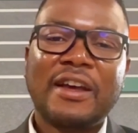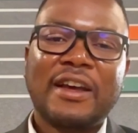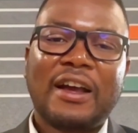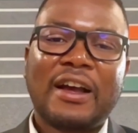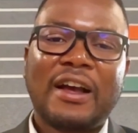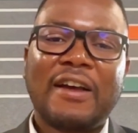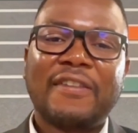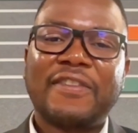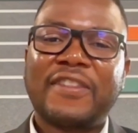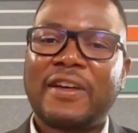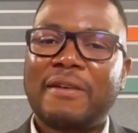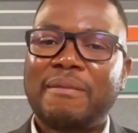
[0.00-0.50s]

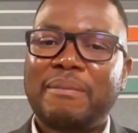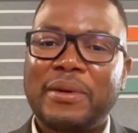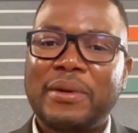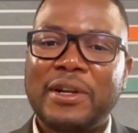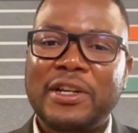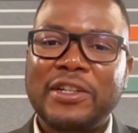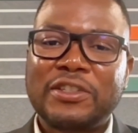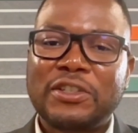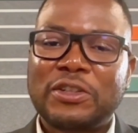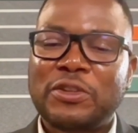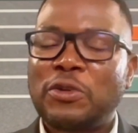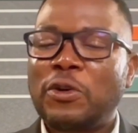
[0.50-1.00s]
The
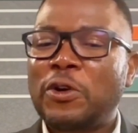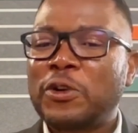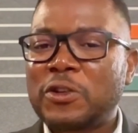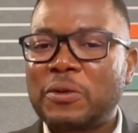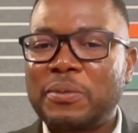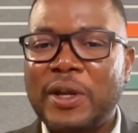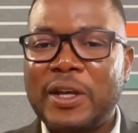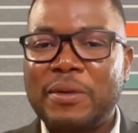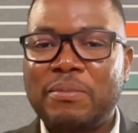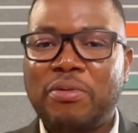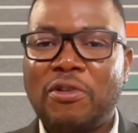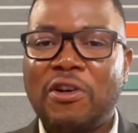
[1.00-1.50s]
ability to
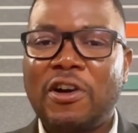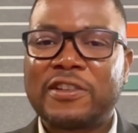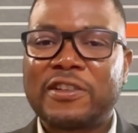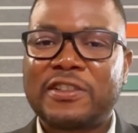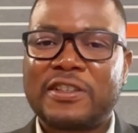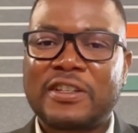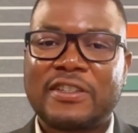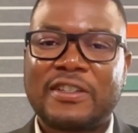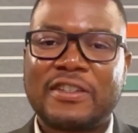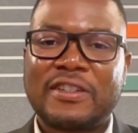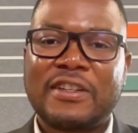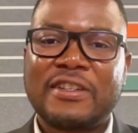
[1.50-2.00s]
automate
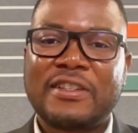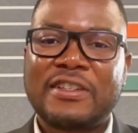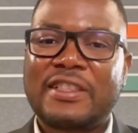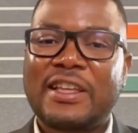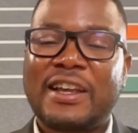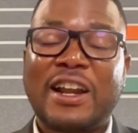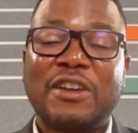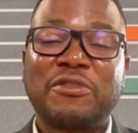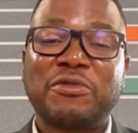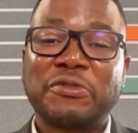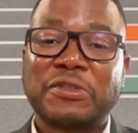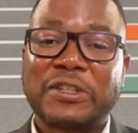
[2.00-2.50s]
processes
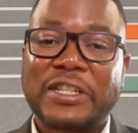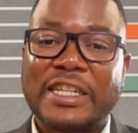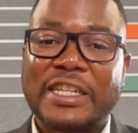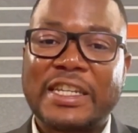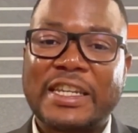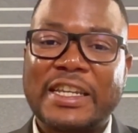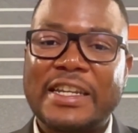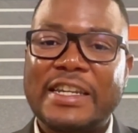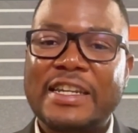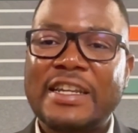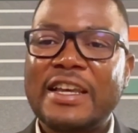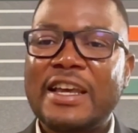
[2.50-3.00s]
that are
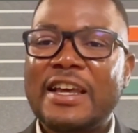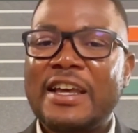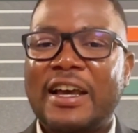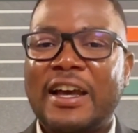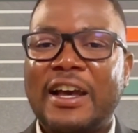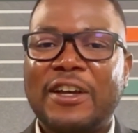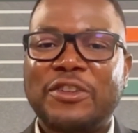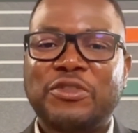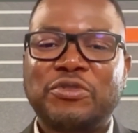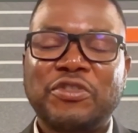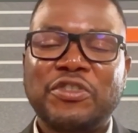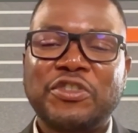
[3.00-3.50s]
routine
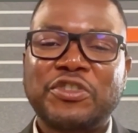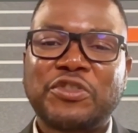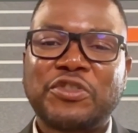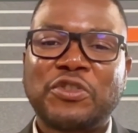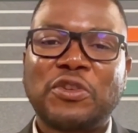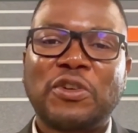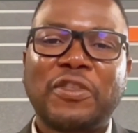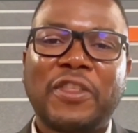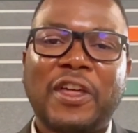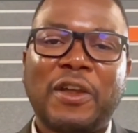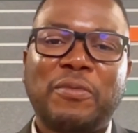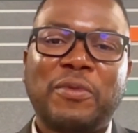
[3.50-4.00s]
to
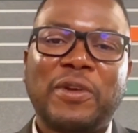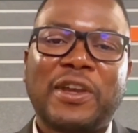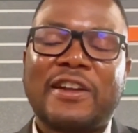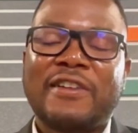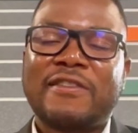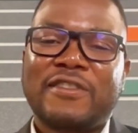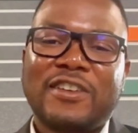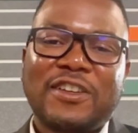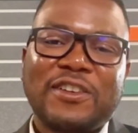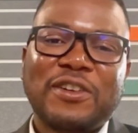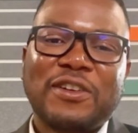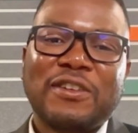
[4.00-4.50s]
ensure that we
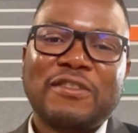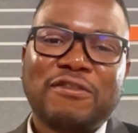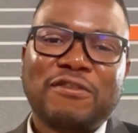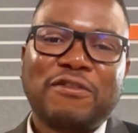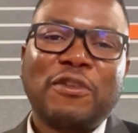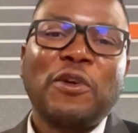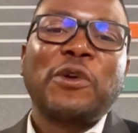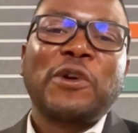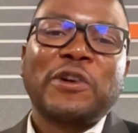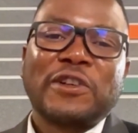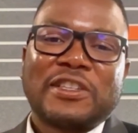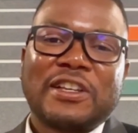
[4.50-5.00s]
can, you know,
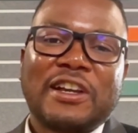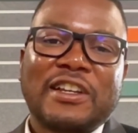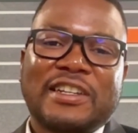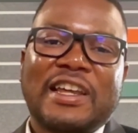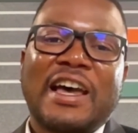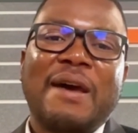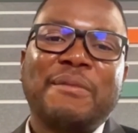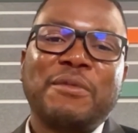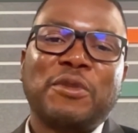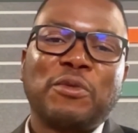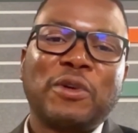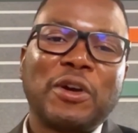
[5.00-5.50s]
focus our
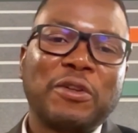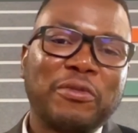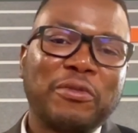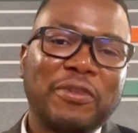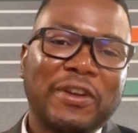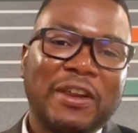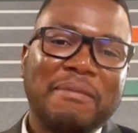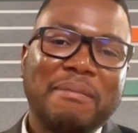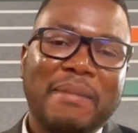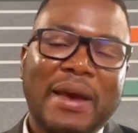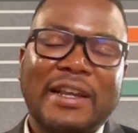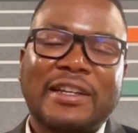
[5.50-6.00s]
time on what
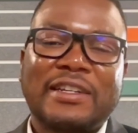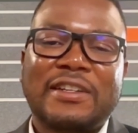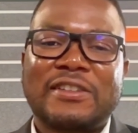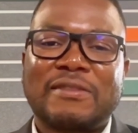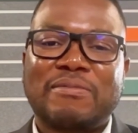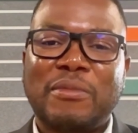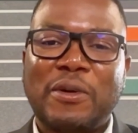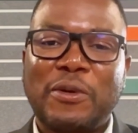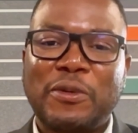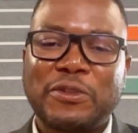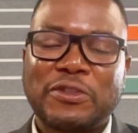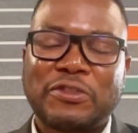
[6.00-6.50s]
really
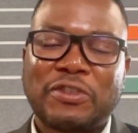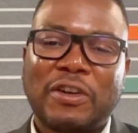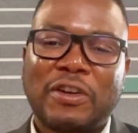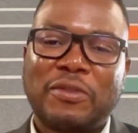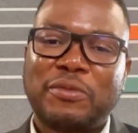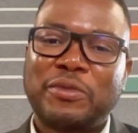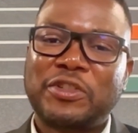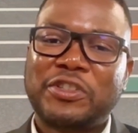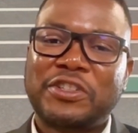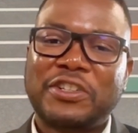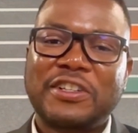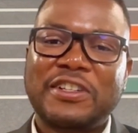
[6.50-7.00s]
matters most, right?
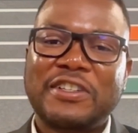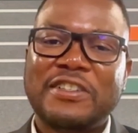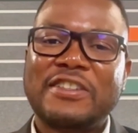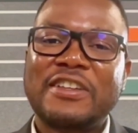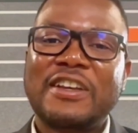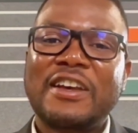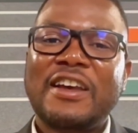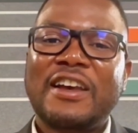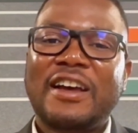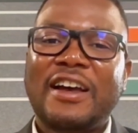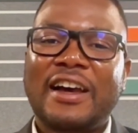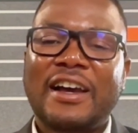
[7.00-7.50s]
Which is
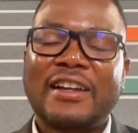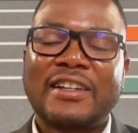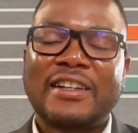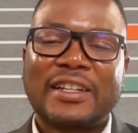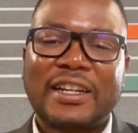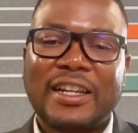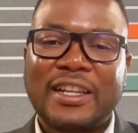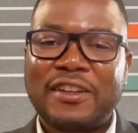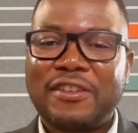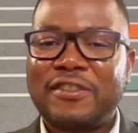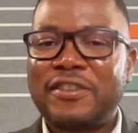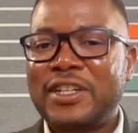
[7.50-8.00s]

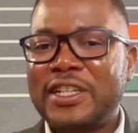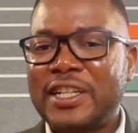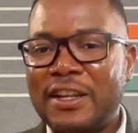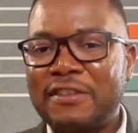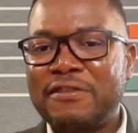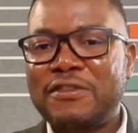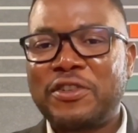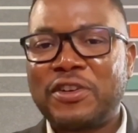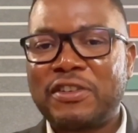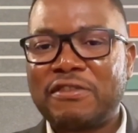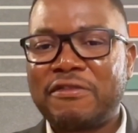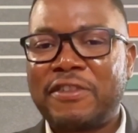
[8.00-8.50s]

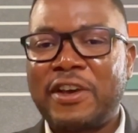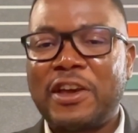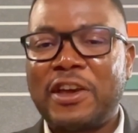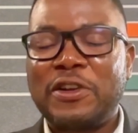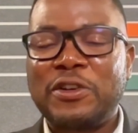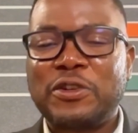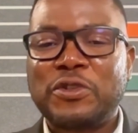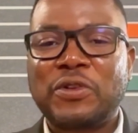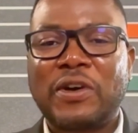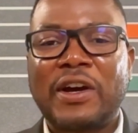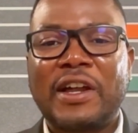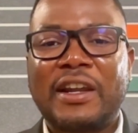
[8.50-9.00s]
delivering value
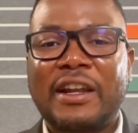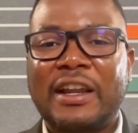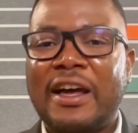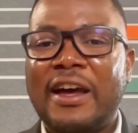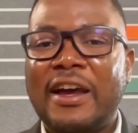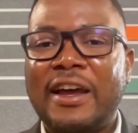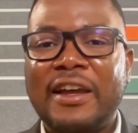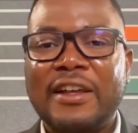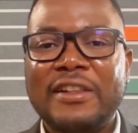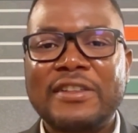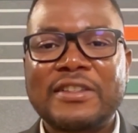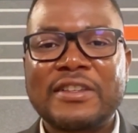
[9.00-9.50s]
to our
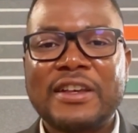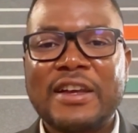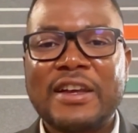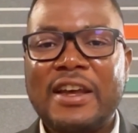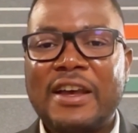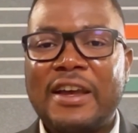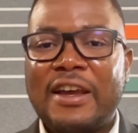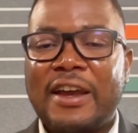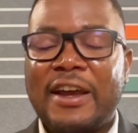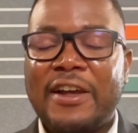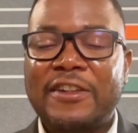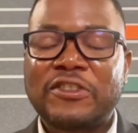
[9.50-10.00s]
clients.
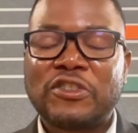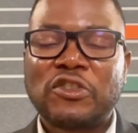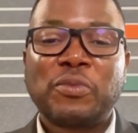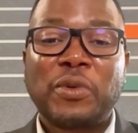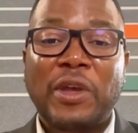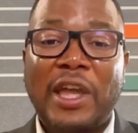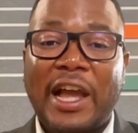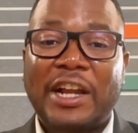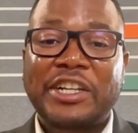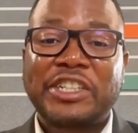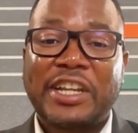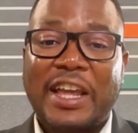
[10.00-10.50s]
And so
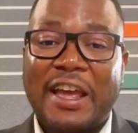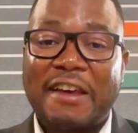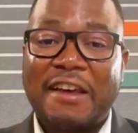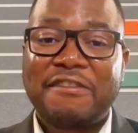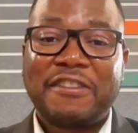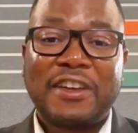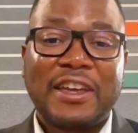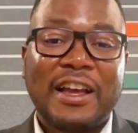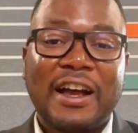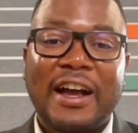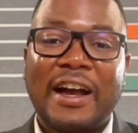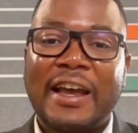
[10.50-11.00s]
we actually have
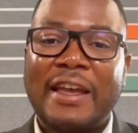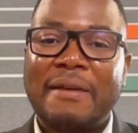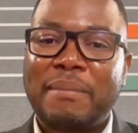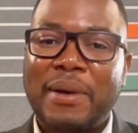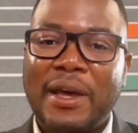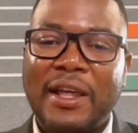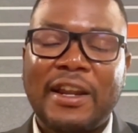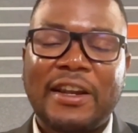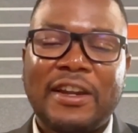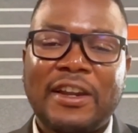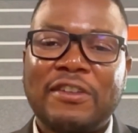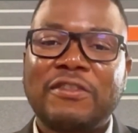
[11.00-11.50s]
AI
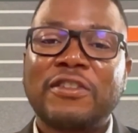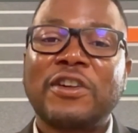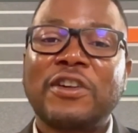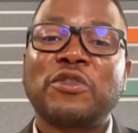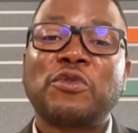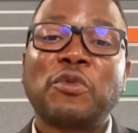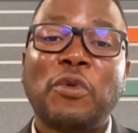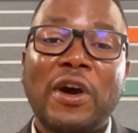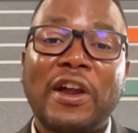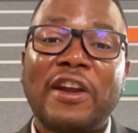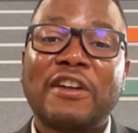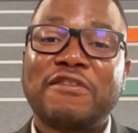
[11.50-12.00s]
embedded in
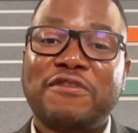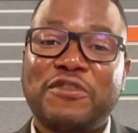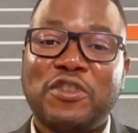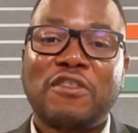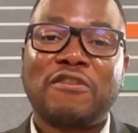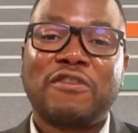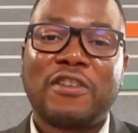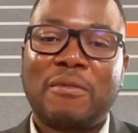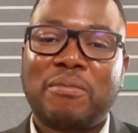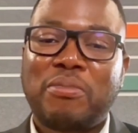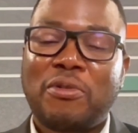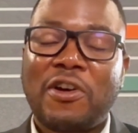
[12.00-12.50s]
quite a few
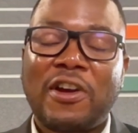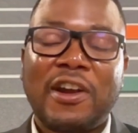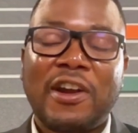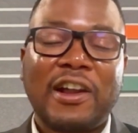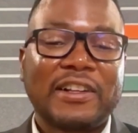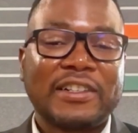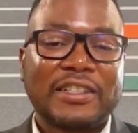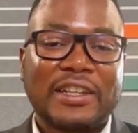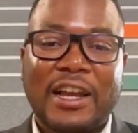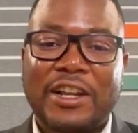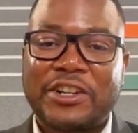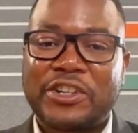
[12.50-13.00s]
of our
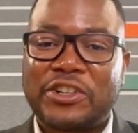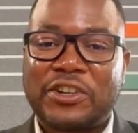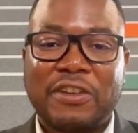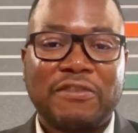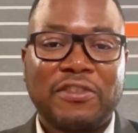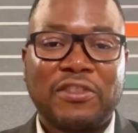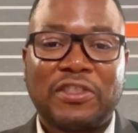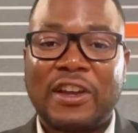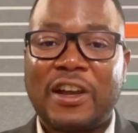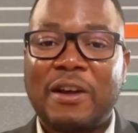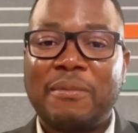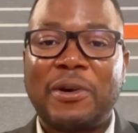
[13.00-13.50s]
products, actually. If
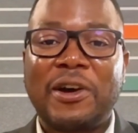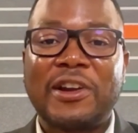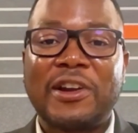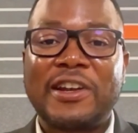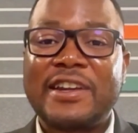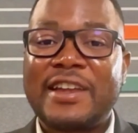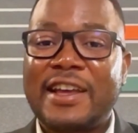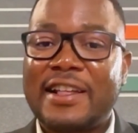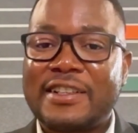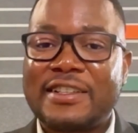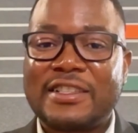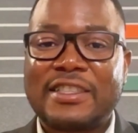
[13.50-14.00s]
you think about
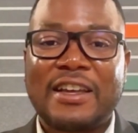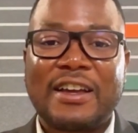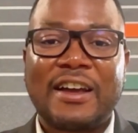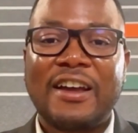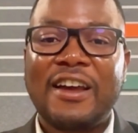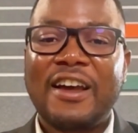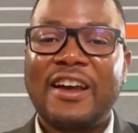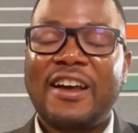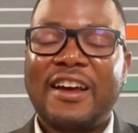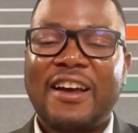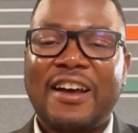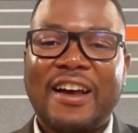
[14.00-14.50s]
NetStar,
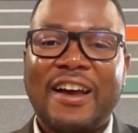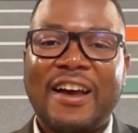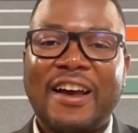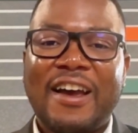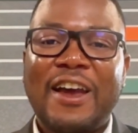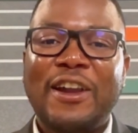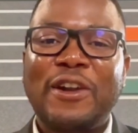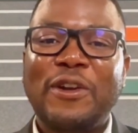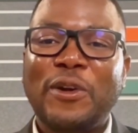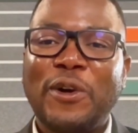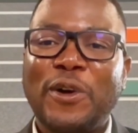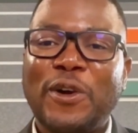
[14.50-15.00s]
a
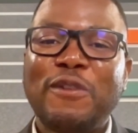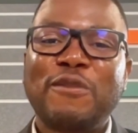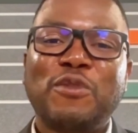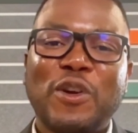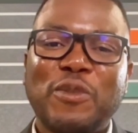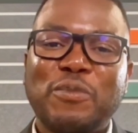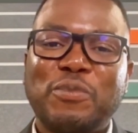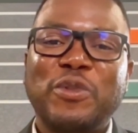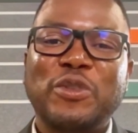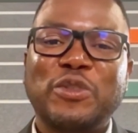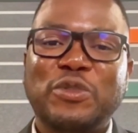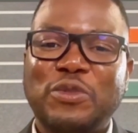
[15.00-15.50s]
lot of
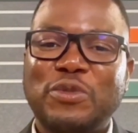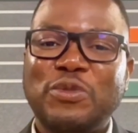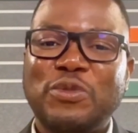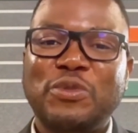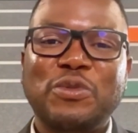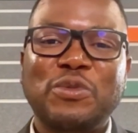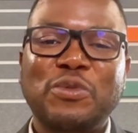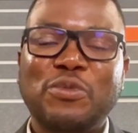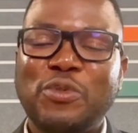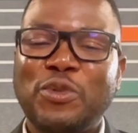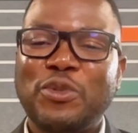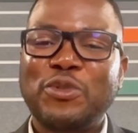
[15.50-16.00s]
what we
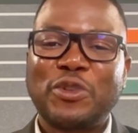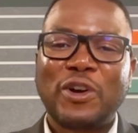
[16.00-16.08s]
do would